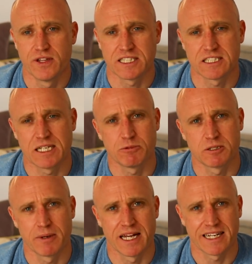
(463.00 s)
this
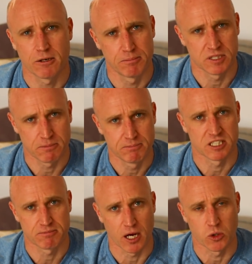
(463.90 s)
seems to be a little
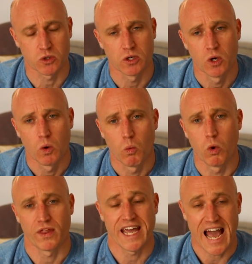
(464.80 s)
bespoke,
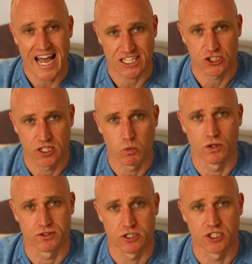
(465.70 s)
what they actually
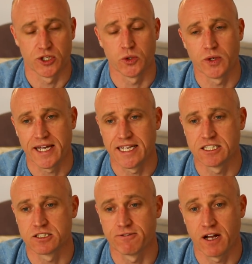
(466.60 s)
want to do
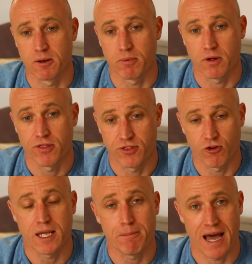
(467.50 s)
is develop
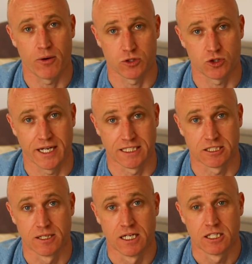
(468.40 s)
3
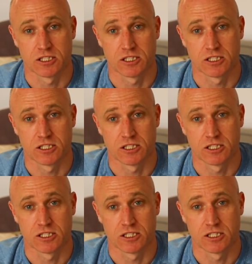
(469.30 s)
powertrains.